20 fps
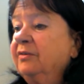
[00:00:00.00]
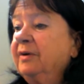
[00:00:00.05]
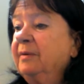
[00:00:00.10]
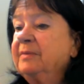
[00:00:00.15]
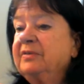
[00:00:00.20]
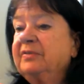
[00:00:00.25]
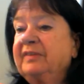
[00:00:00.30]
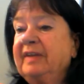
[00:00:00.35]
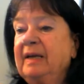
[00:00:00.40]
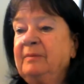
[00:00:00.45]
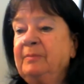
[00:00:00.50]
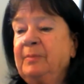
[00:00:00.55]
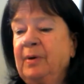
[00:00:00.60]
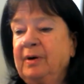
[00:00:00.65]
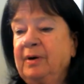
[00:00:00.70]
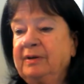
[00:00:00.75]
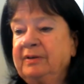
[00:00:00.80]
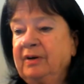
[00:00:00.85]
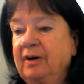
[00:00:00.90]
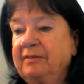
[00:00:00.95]
From the
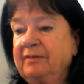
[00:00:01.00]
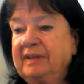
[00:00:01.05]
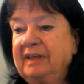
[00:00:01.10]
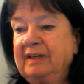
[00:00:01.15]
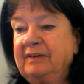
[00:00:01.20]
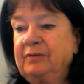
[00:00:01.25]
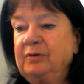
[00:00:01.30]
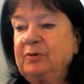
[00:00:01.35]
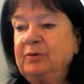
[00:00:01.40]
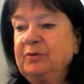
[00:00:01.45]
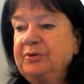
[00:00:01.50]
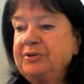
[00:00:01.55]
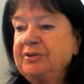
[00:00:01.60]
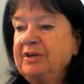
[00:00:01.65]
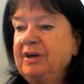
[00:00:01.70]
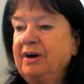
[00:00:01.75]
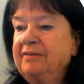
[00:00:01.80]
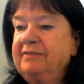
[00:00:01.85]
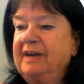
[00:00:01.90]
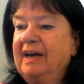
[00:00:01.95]
standpoint of the
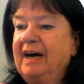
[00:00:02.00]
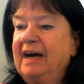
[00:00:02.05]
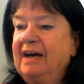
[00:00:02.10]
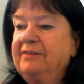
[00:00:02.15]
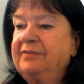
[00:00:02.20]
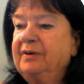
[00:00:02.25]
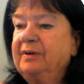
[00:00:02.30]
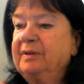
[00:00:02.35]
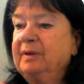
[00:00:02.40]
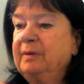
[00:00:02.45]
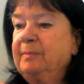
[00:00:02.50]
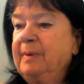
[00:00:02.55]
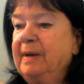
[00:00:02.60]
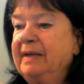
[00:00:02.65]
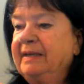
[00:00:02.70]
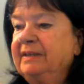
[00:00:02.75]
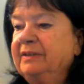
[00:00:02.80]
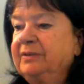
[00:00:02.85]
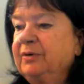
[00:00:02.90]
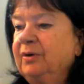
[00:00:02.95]
evolution of life on the
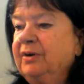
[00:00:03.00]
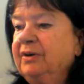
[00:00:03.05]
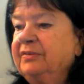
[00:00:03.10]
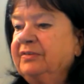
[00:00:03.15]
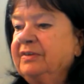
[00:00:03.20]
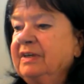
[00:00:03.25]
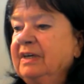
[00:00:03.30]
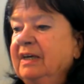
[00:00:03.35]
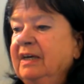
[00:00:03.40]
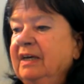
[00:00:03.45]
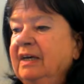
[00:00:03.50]
planet Earth,